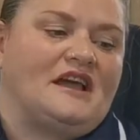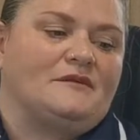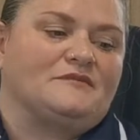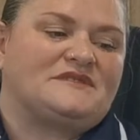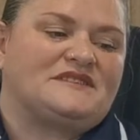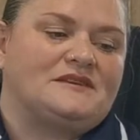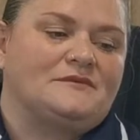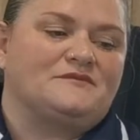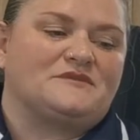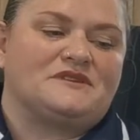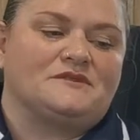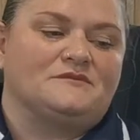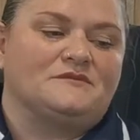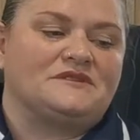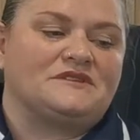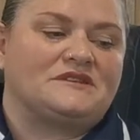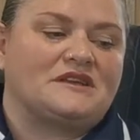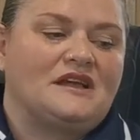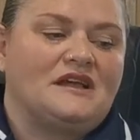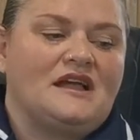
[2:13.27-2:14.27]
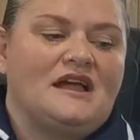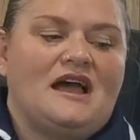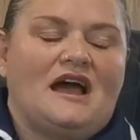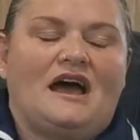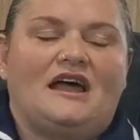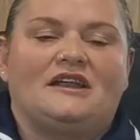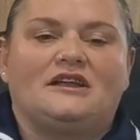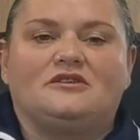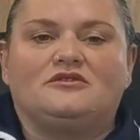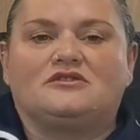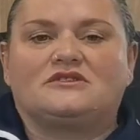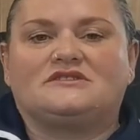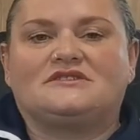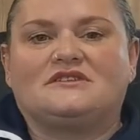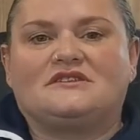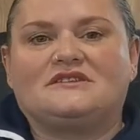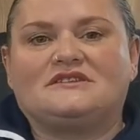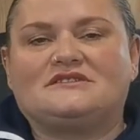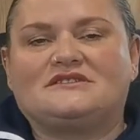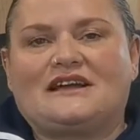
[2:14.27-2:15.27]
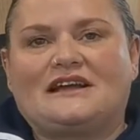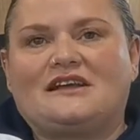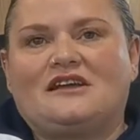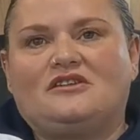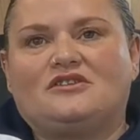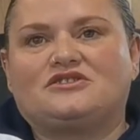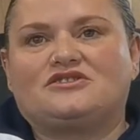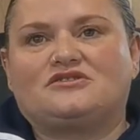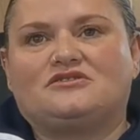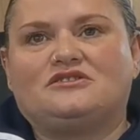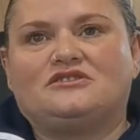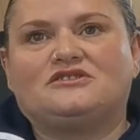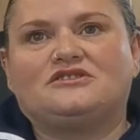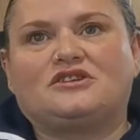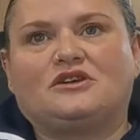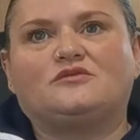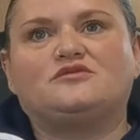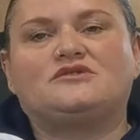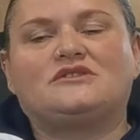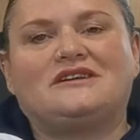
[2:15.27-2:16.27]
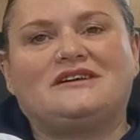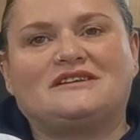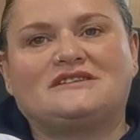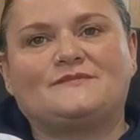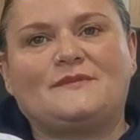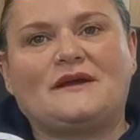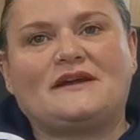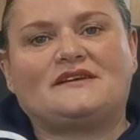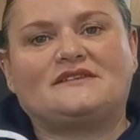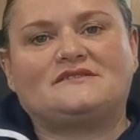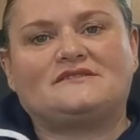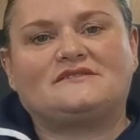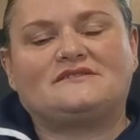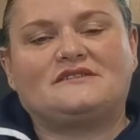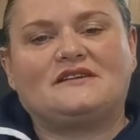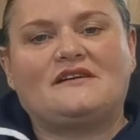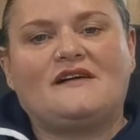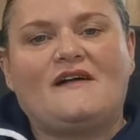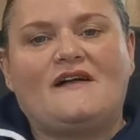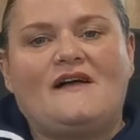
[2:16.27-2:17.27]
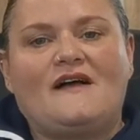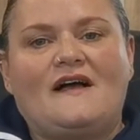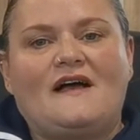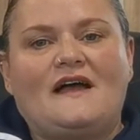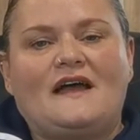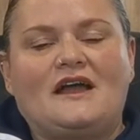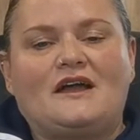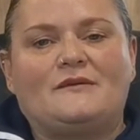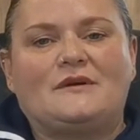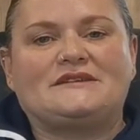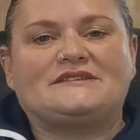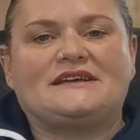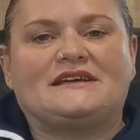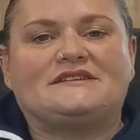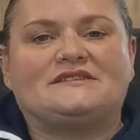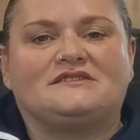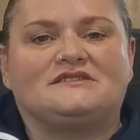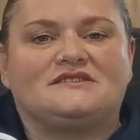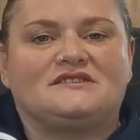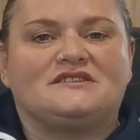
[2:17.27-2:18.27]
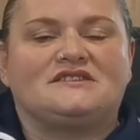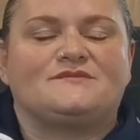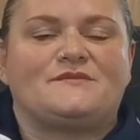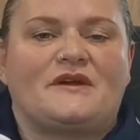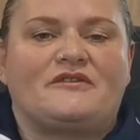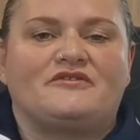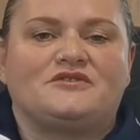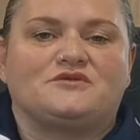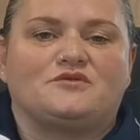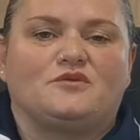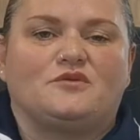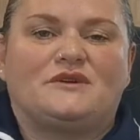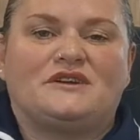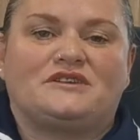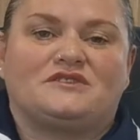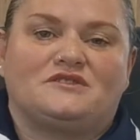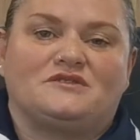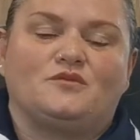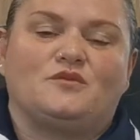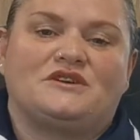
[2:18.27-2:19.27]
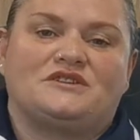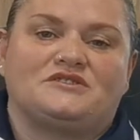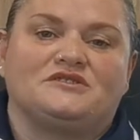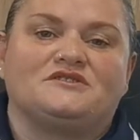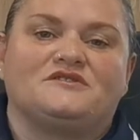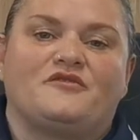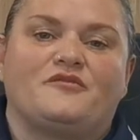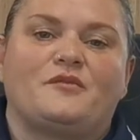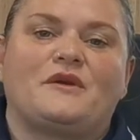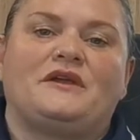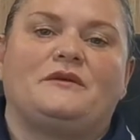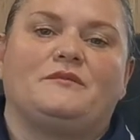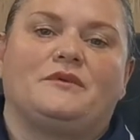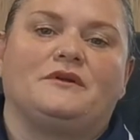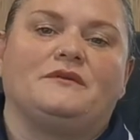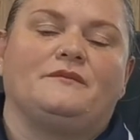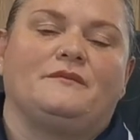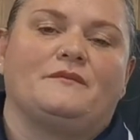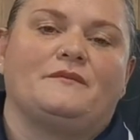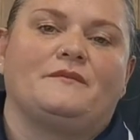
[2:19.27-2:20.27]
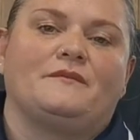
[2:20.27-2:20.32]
symptoms, and it looks at the psychological and social aspects and takes into the spiritual wishes of people.